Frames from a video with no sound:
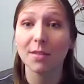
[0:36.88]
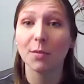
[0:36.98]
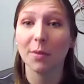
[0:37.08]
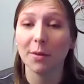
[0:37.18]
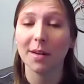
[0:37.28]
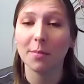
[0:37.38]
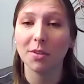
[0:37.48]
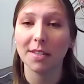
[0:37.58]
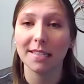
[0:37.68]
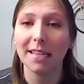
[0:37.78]
so we were
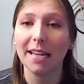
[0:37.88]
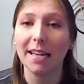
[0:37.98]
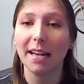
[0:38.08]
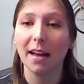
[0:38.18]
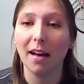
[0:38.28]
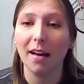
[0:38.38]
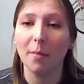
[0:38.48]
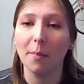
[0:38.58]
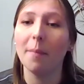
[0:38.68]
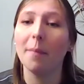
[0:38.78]
able to see
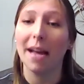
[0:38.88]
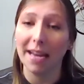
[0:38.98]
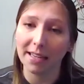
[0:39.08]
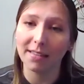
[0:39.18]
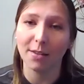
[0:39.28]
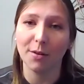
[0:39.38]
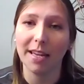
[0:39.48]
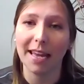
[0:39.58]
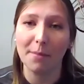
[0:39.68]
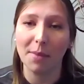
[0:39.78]
um, Mike. So
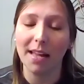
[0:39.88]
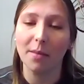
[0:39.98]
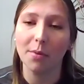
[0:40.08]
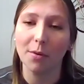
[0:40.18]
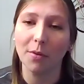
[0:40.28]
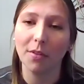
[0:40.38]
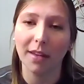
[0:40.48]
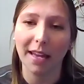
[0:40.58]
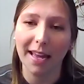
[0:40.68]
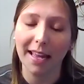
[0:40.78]
he came by the booth
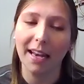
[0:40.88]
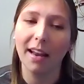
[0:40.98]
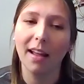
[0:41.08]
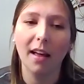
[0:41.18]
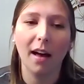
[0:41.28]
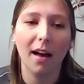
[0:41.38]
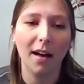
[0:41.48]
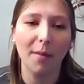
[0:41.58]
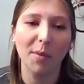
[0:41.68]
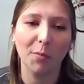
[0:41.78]
again,
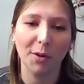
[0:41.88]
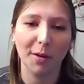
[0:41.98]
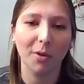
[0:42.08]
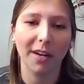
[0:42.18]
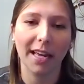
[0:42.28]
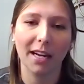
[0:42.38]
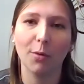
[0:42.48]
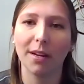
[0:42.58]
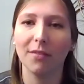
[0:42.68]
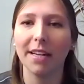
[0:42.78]
um, and we were able to get a
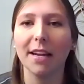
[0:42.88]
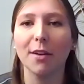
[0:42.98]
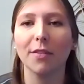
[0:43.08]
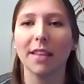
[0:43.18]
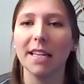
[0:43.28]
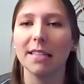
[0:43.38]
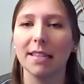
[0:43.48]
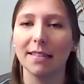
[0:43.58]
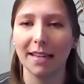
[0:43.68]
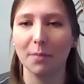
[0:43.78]
quick video for the
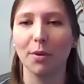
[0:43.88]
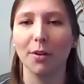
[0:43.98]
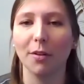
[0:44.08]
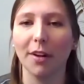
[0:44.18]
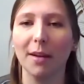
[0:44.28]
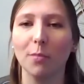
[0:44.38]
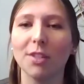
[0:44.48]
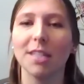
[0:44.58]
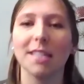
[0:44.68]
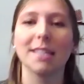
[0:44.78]
ECCN program,
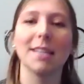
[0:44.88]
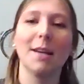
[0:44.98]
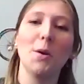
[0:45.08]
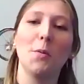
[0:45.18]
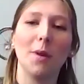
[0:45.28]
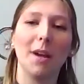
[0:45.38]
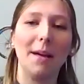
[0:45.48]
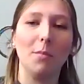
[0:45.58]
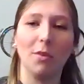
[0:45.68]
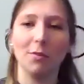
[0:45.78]
which is okay.
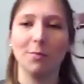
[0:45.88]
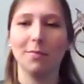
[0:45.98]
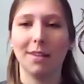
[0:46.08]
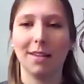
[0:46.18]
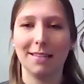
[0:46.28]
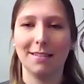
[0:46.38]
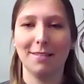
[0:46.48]
Oh, what i guess